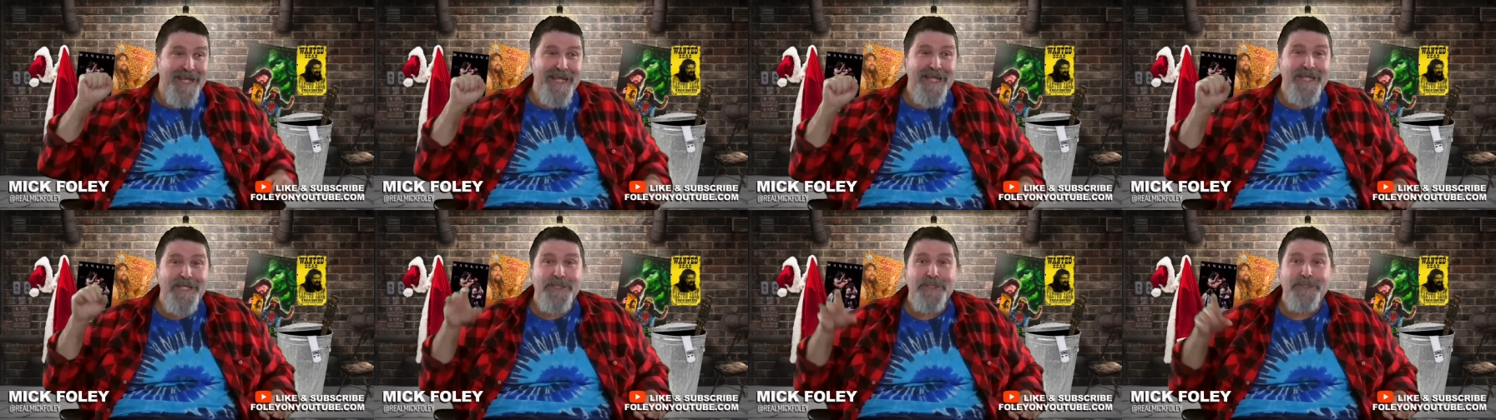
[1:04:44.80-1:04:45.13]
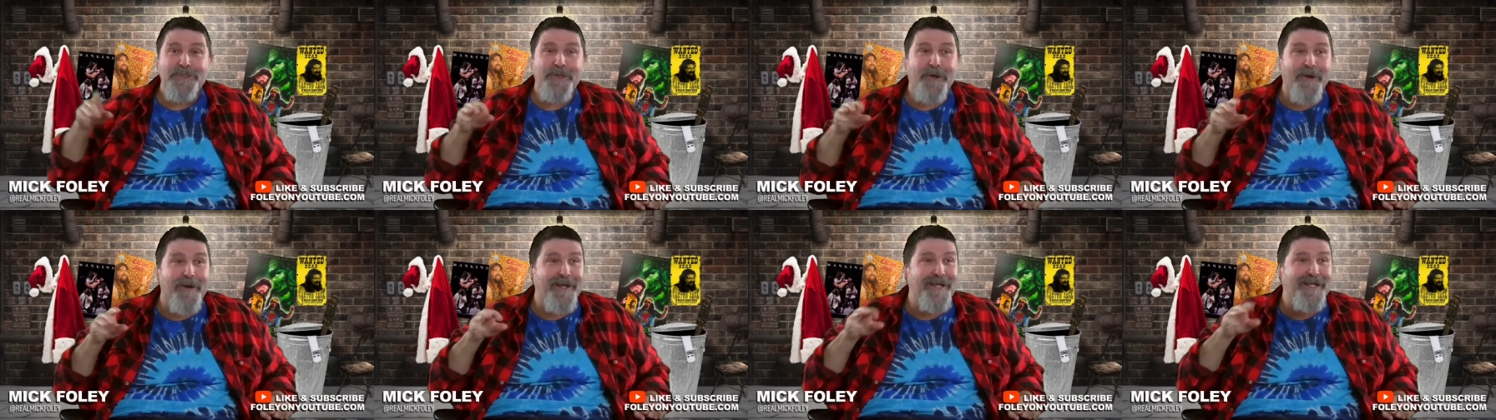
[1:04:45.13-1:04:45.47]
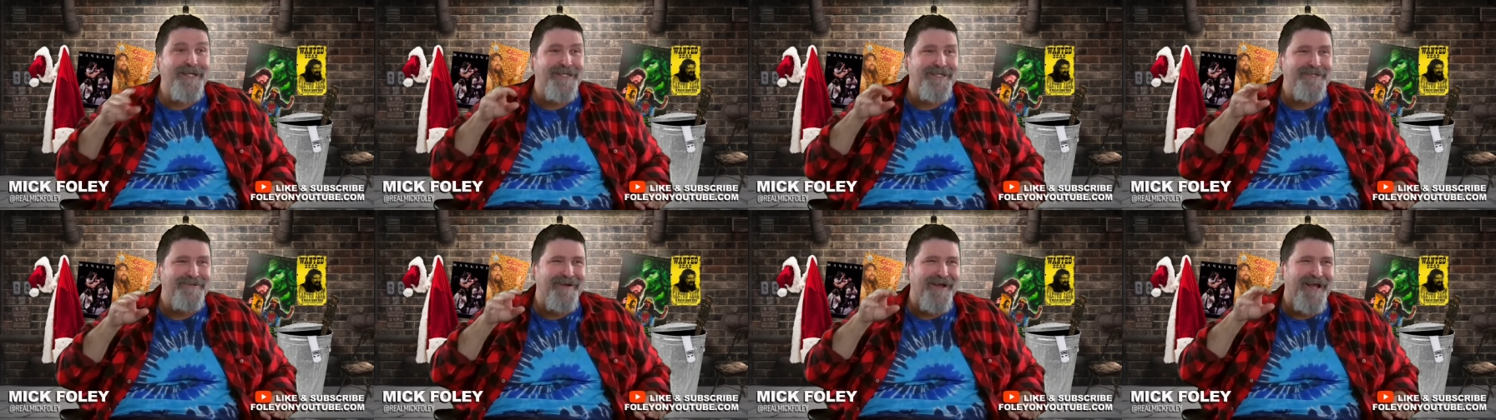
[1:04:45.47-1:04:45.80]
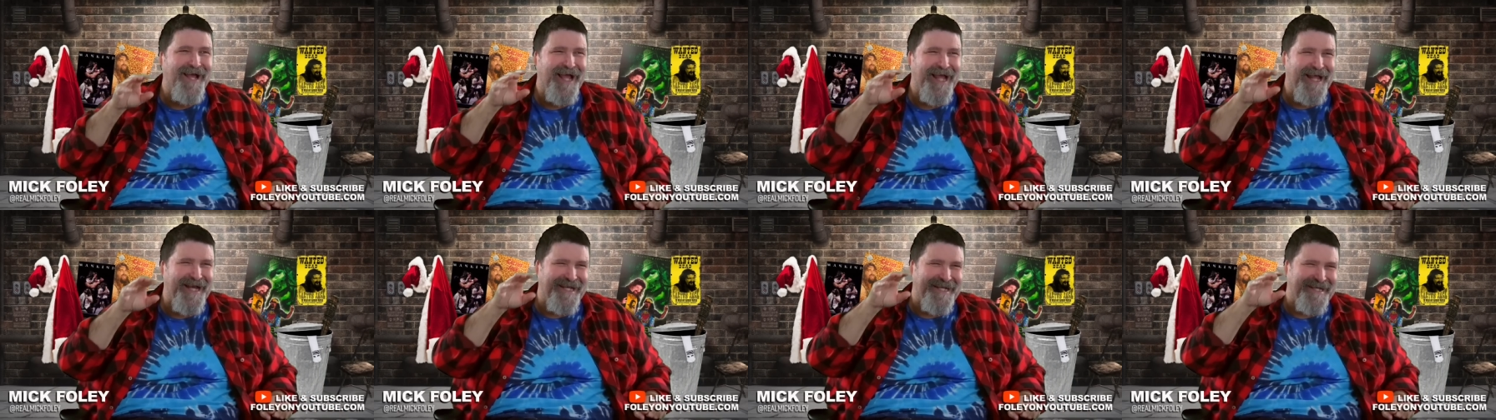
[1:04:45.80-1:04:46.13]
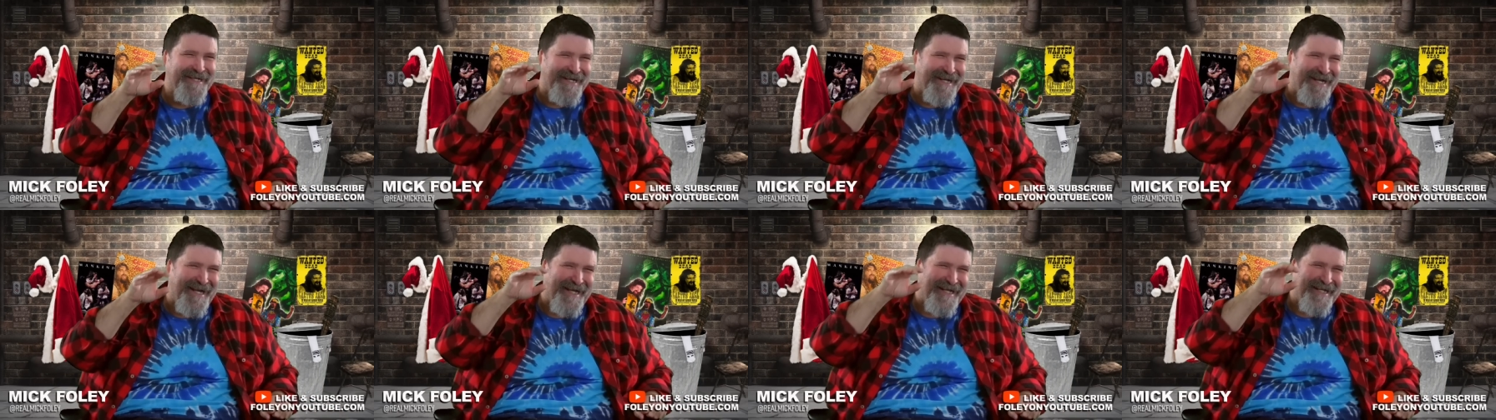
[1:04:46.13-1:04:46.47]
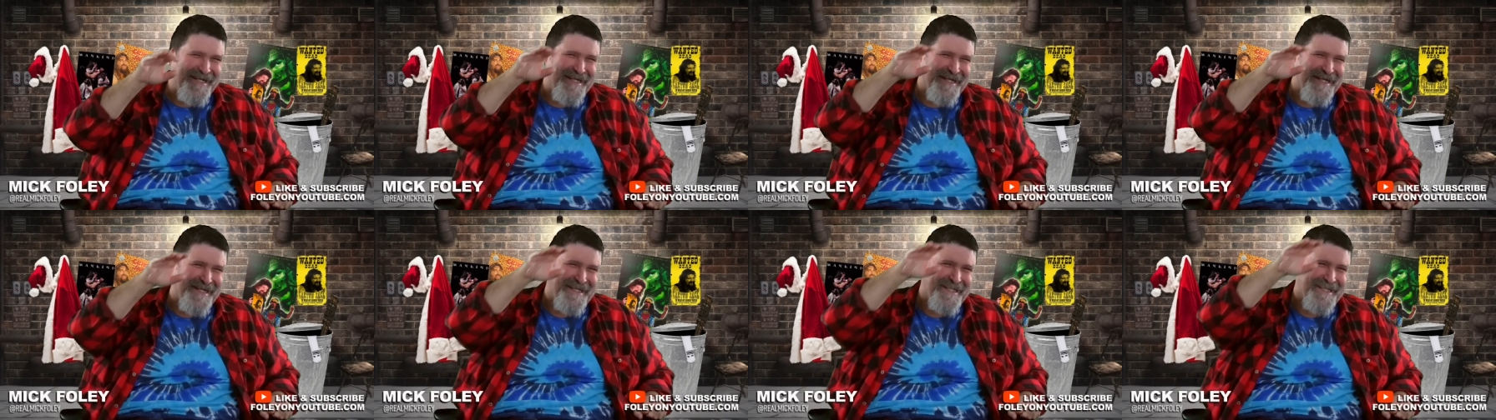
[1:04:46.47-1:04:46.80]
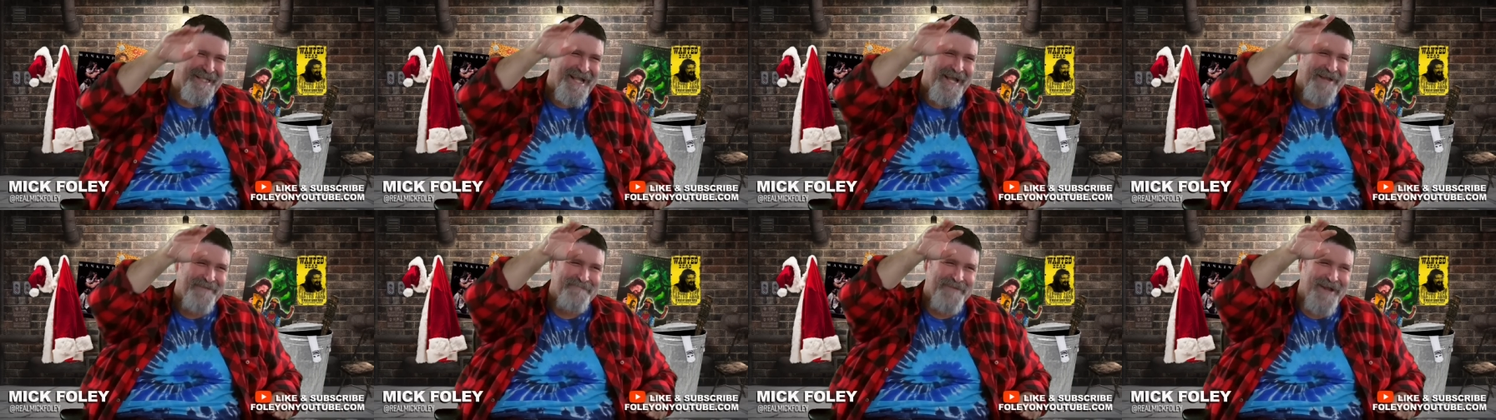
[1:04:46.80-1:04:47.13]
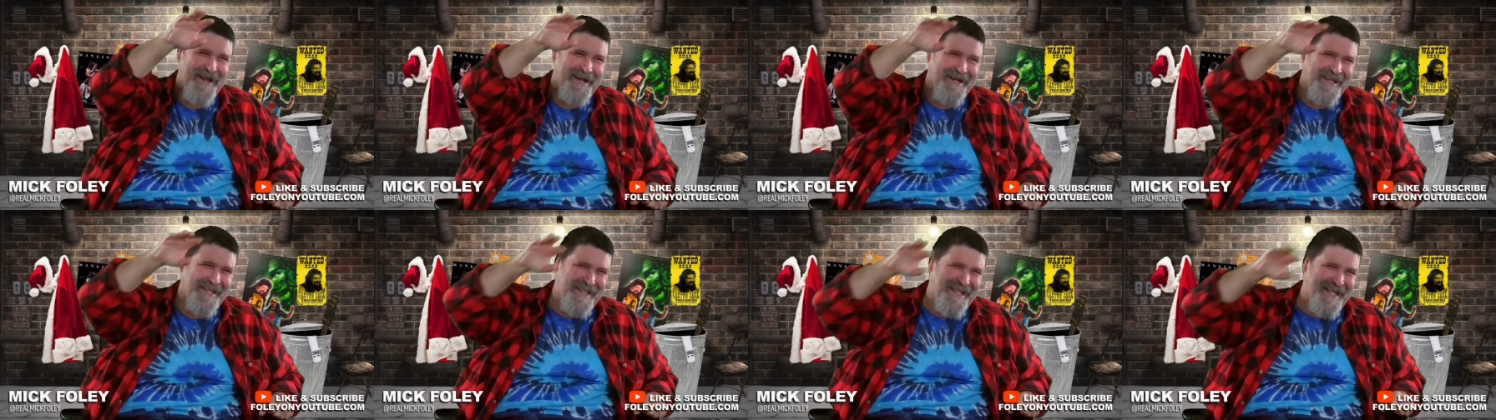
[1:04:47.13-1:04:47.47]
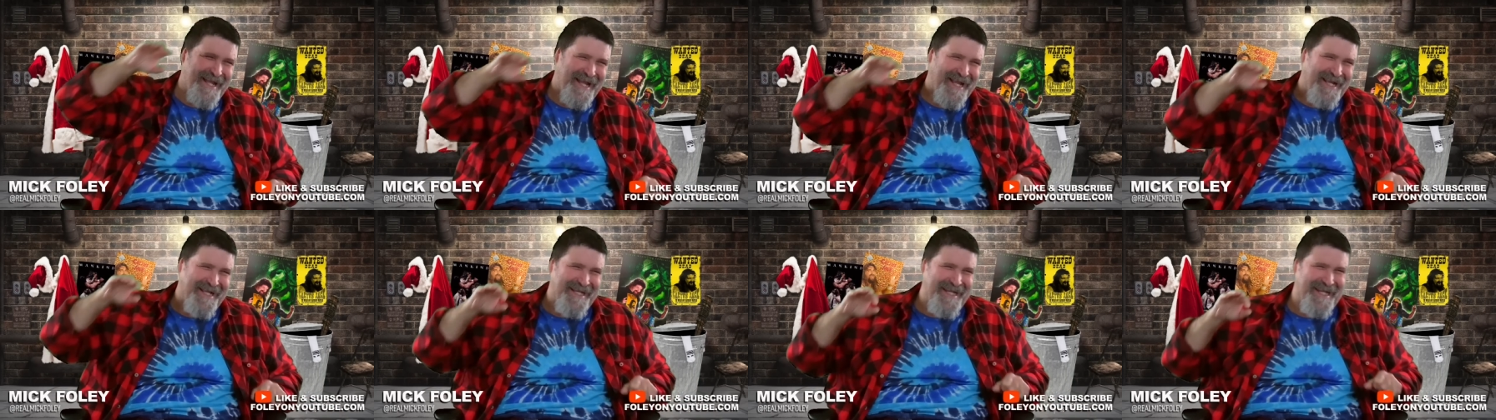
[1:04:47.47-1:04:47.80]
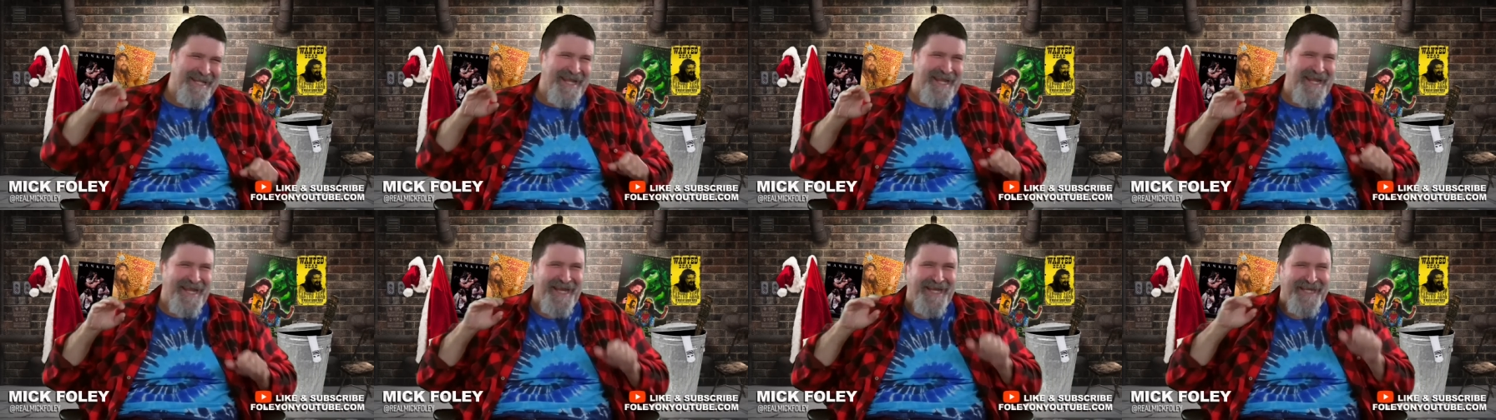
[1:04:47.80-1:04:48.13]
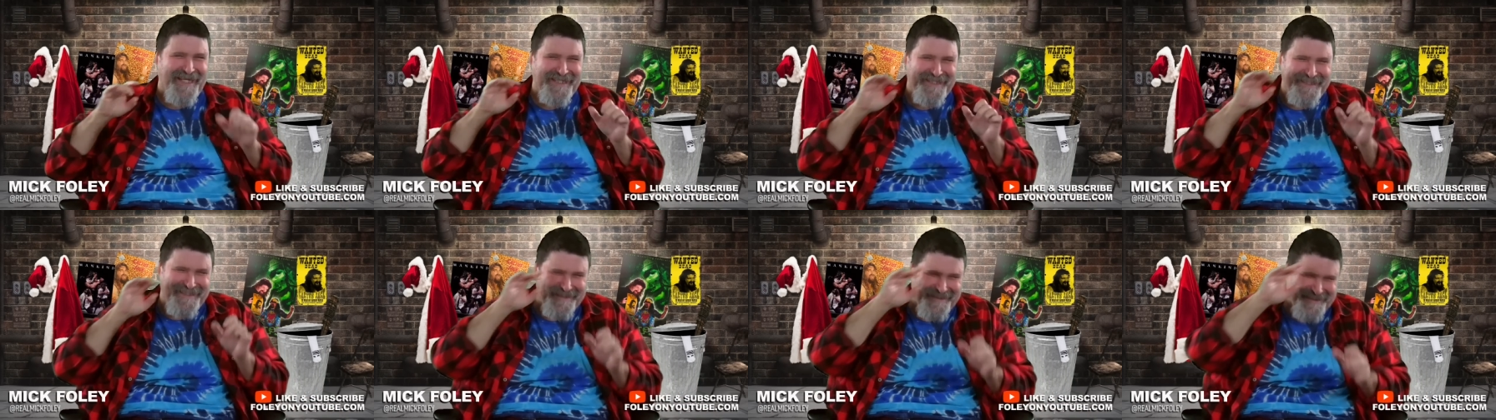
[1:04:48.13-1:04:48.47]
started trying, to climb out of that cage